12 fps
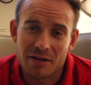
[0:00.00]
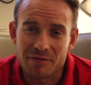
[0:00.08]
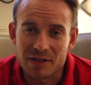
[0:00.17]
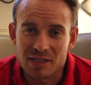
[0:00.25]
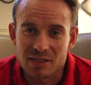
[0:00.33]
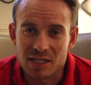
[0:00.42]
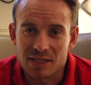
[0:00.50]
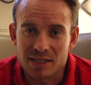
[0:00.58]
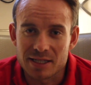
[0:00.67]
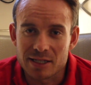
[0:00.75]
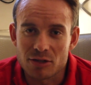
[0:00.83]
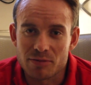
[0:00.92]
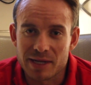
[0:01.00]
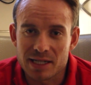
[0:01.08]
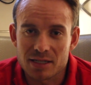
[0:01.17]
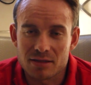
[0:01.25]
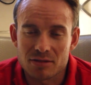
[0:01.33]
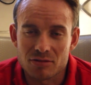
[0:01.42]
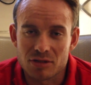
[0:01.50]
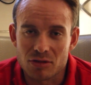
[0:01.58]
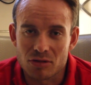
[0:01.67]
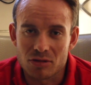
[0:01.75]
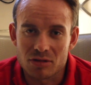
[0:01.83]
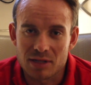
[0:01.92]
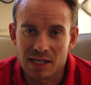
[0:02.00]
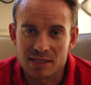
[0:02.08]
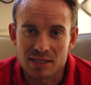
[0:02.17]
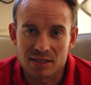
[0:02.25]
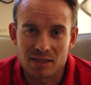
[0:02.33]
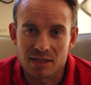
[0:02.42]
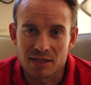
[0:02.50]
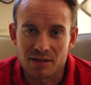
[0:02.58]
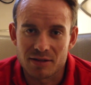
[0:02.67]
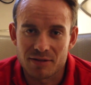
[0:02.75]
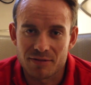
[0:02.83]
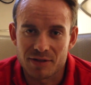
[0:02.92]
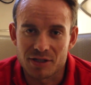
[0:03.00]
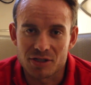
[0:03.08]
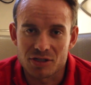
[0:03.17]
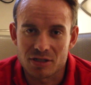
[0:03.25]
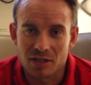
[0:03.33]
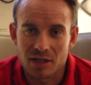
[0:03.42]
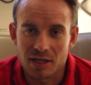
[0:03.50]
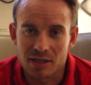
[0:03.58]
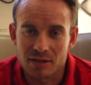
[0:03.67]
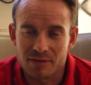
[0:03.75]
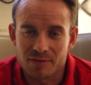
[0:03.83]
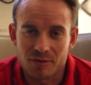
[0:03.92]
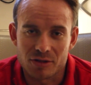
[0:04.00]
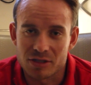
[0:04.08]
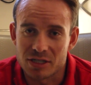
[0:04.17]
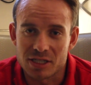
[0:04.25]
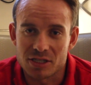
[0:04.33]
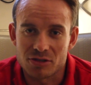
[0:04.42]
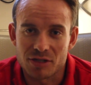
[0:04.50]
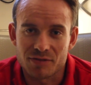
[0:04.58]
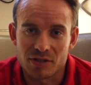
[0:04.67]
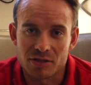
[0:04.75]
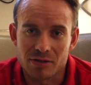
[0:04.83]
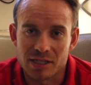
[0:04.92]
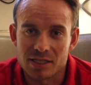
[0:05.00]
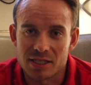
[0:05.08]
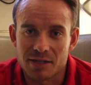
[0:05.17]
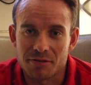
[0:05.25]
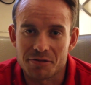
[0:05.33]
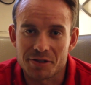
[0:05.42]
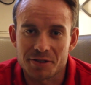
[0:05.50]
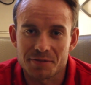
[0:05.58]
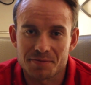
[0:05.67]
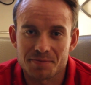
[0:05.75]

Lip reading: think it's nice that they go back to the old classic finish, like for the history of the race and everything.